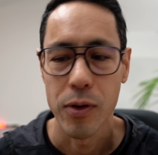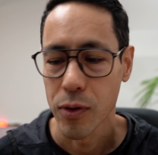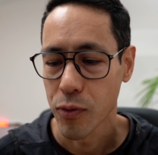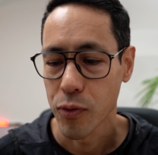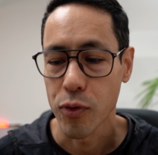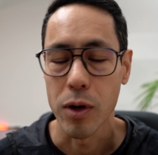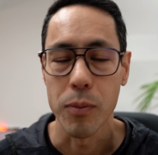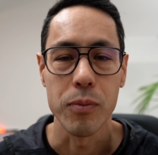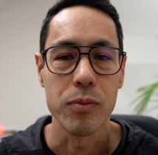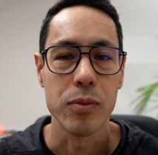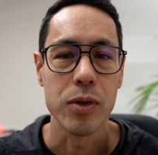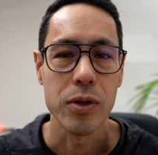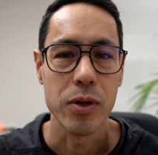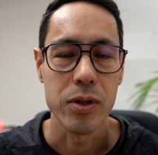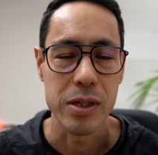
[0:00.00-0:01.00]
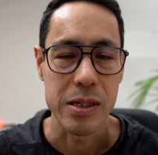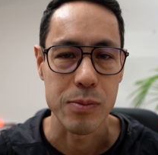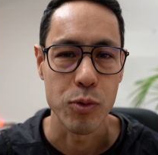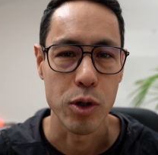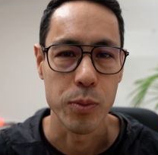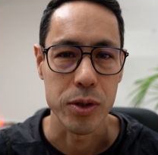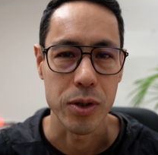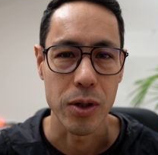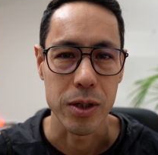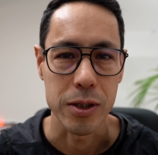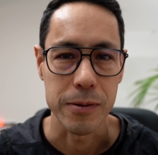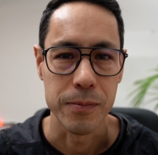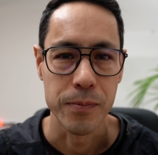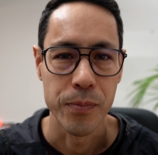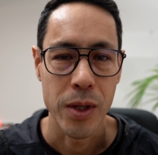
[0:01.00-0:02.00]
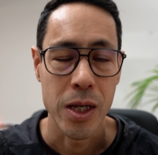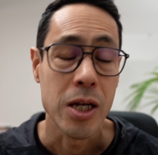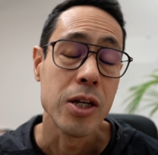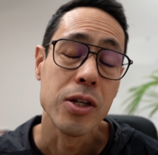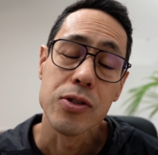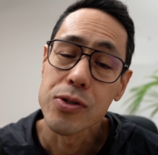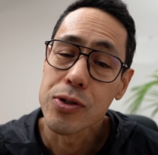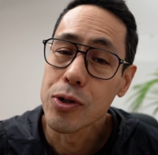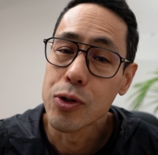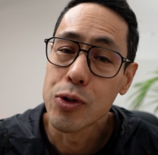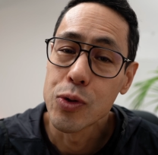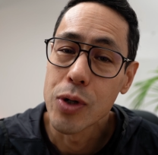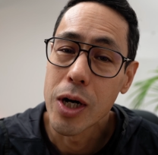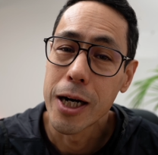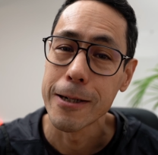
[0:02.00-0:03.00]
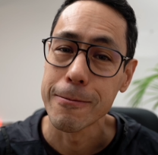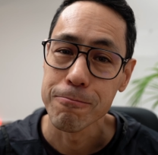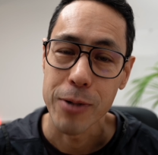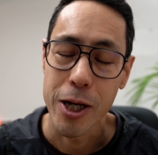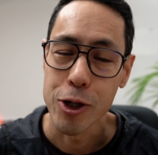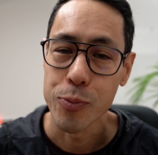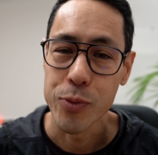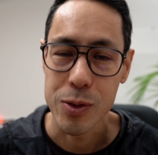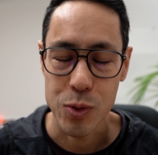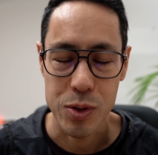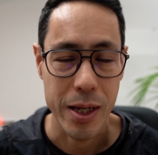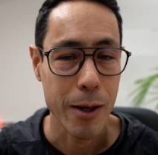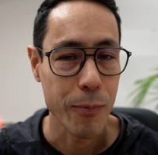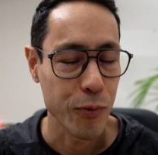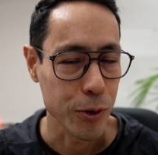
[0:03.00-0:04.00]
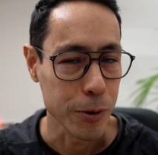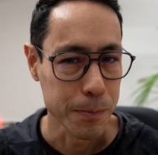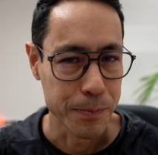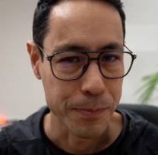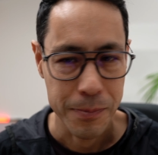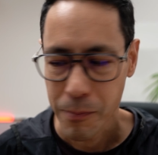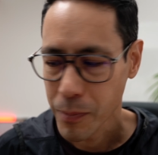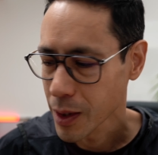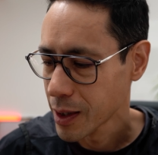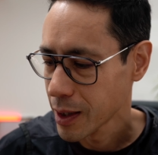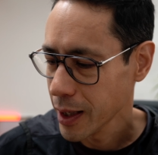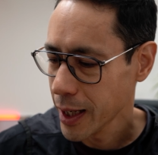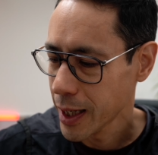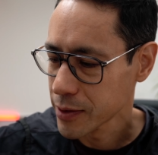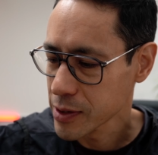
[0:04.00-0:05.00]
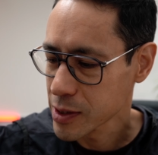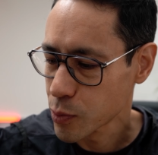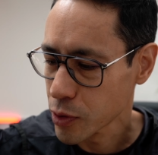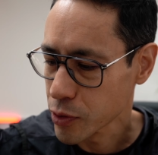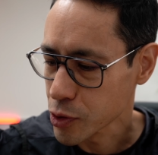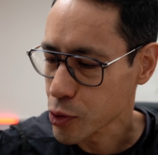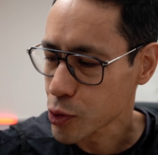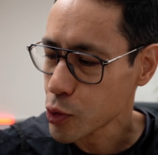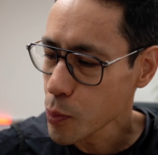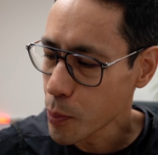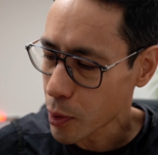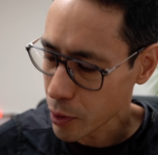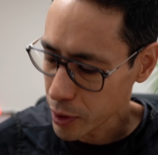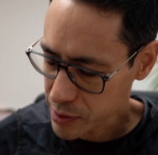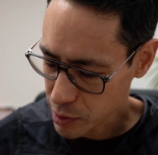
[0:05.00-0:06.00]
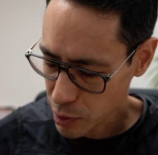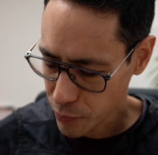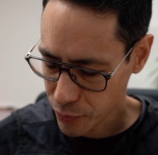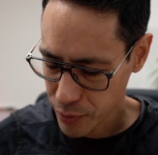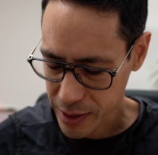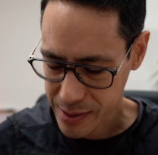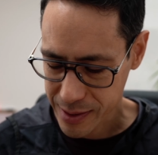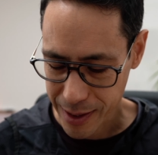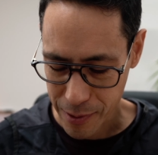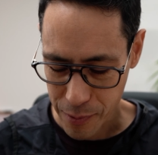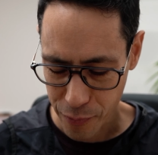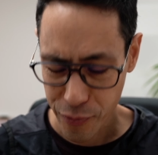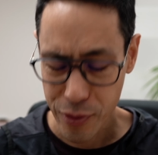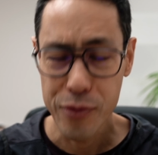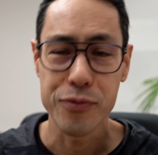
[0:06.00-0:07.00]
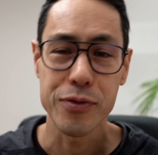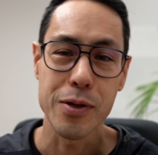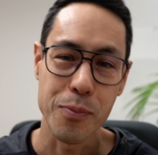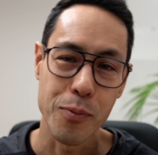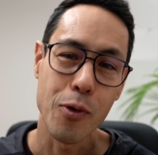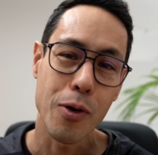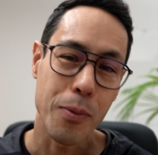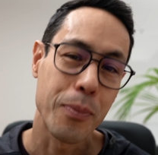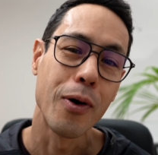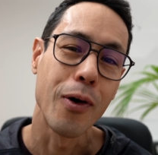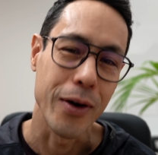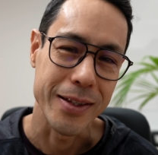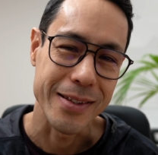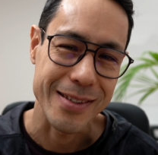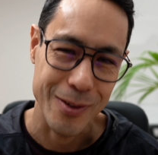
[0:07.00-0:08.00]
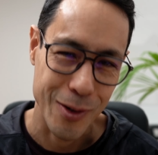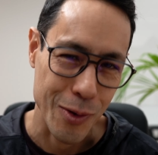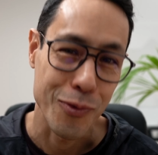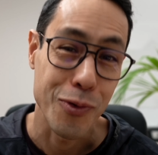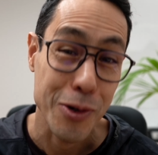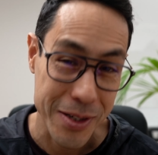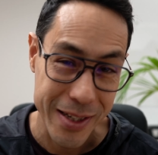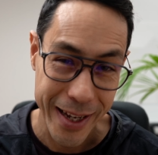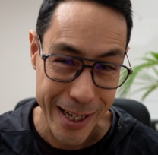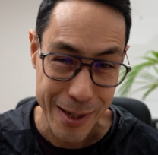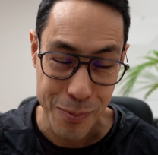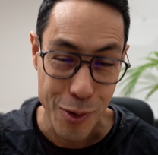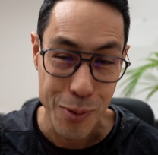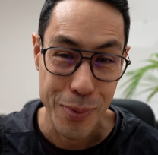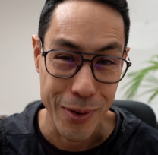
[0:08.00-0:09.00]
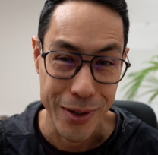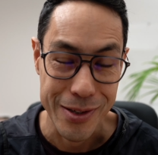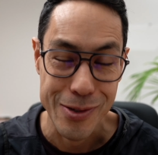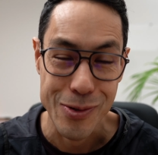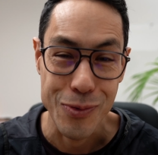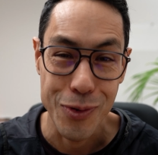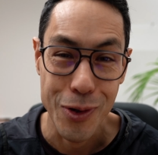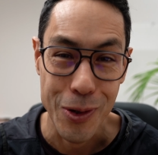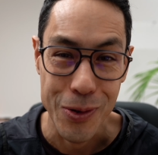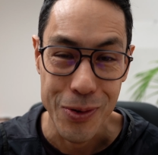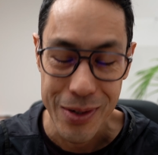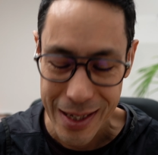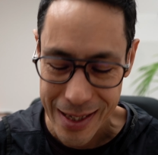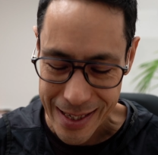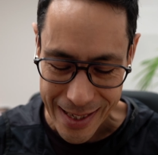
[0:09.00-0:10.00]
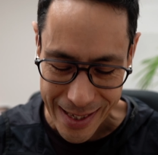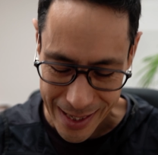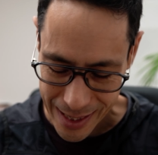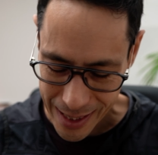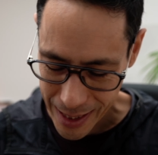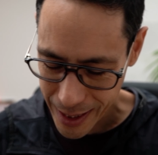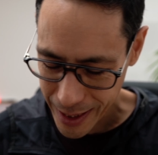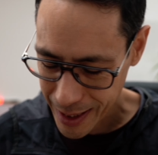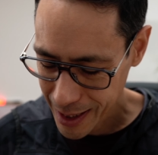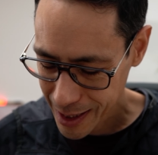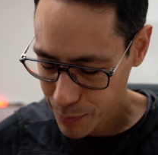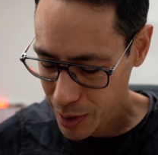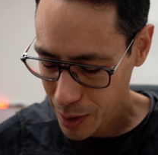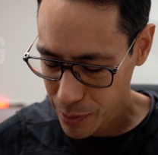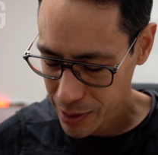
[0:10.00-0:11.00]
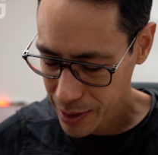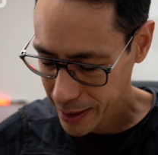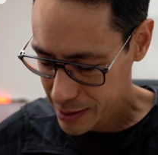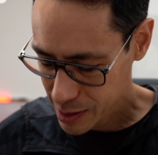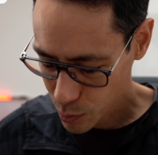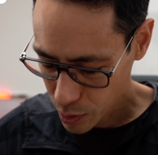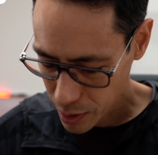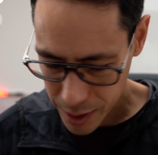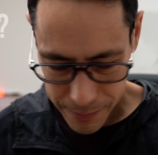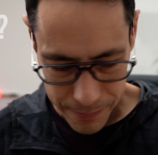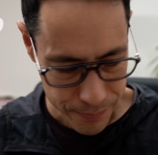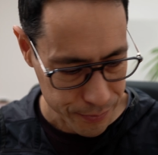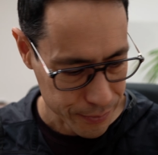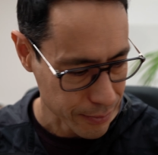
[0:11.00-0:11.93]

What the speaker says: from this moment on. So I hope this was helpful. And these were the 2 points of, let's say, 50 more points or 48 more points to follow. And maybe the next one